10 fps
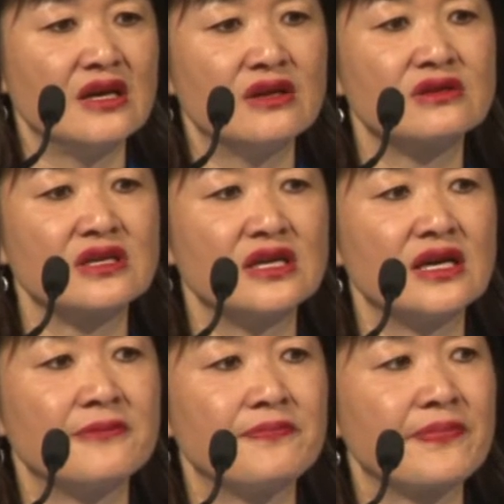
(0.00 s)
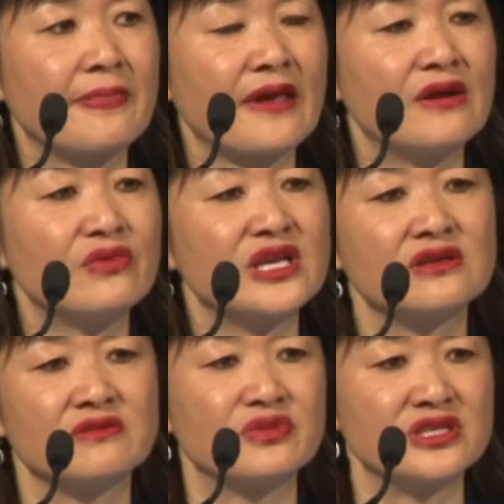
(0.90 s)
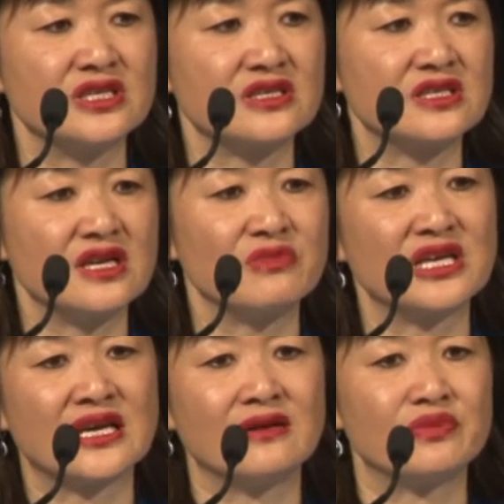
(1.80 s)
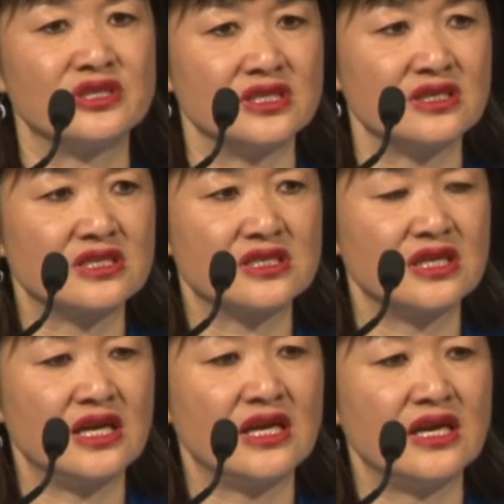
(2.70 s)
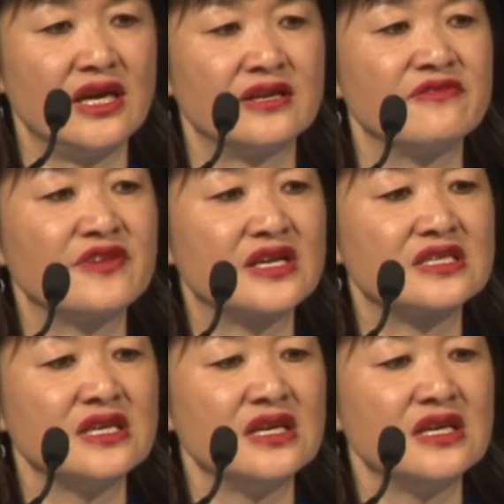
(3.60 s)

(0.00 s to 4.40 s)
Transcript: Look, we couldn't predict and we can't predict. And in fact,